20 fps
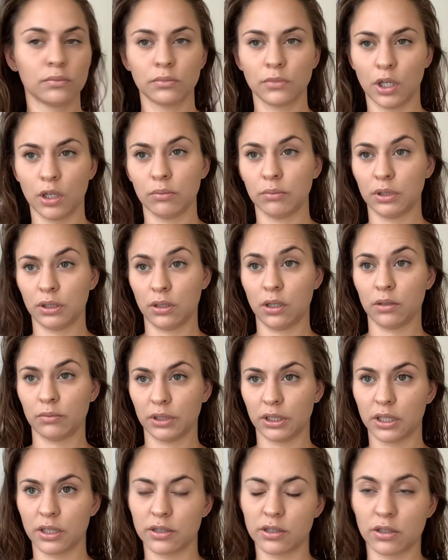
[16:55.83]
Oh my god, my
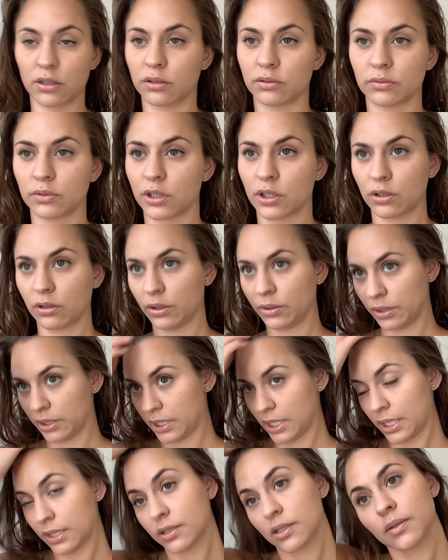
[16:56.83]
kids they're
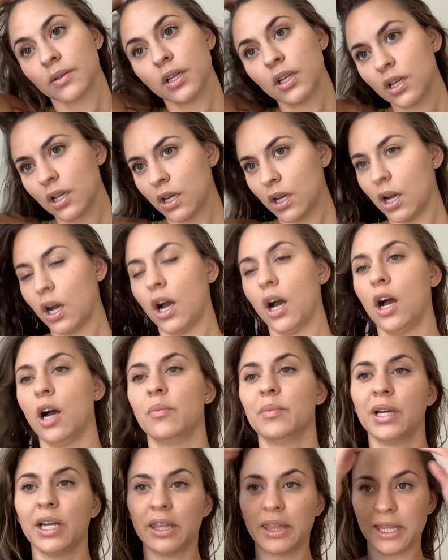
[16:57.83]
lunatics.
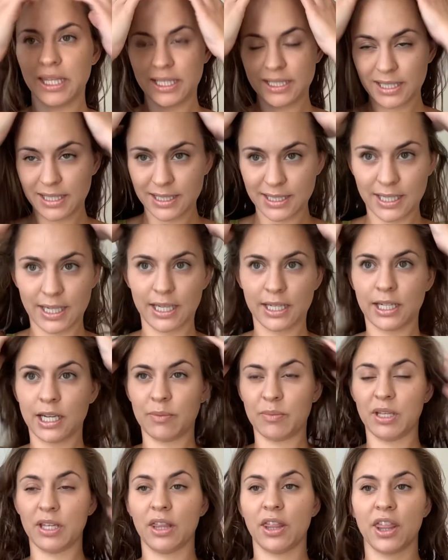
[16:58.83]
And this is it. I
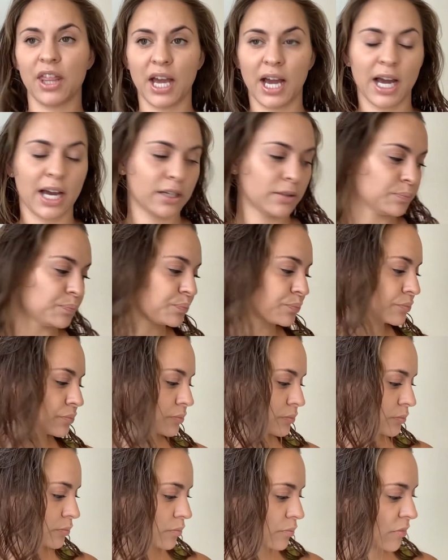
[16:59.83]
mean,
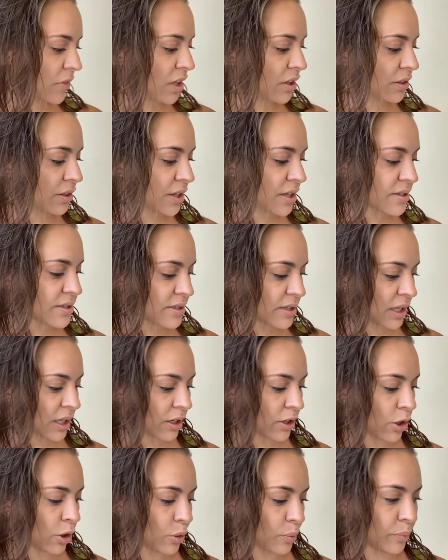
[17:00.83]
this
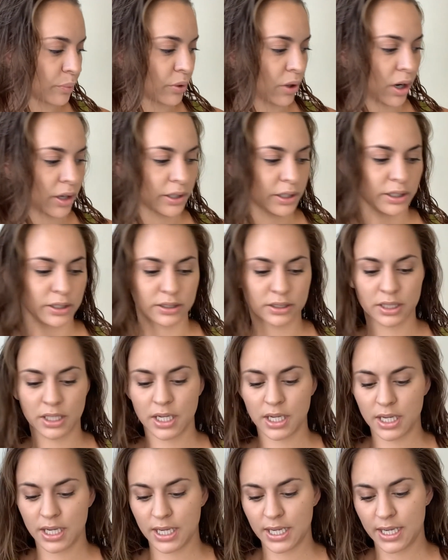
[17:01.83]
Lancôme product
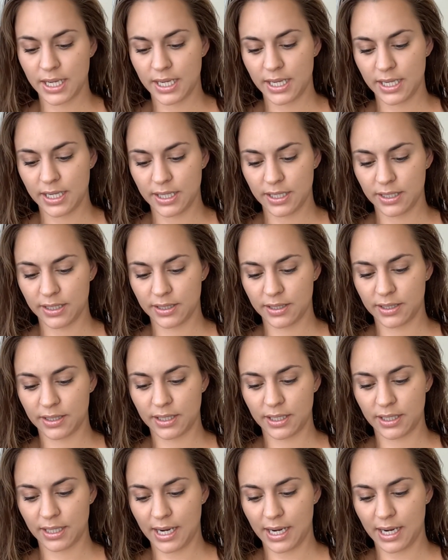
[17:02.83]
is an